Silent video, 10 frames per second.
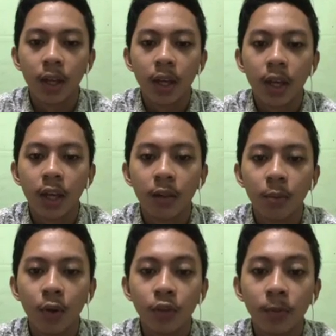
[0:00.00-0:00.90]
In
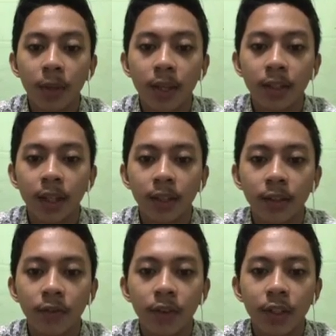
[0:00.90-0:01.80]
most places,
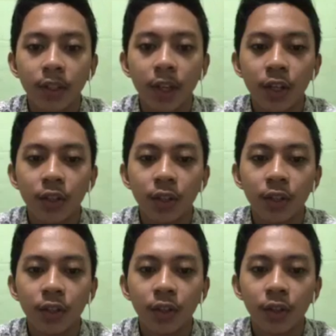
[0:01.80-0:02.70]
vegetation
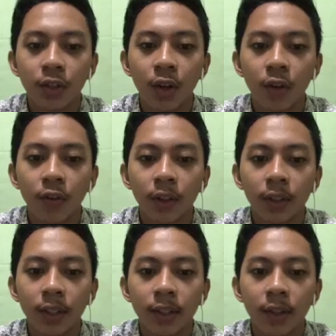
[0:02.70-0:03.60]
should cover at
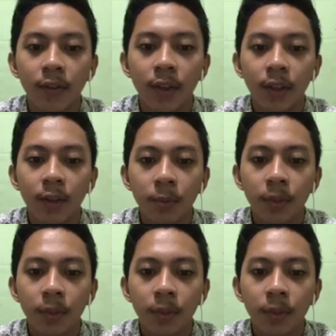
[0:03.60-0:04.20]
least 70%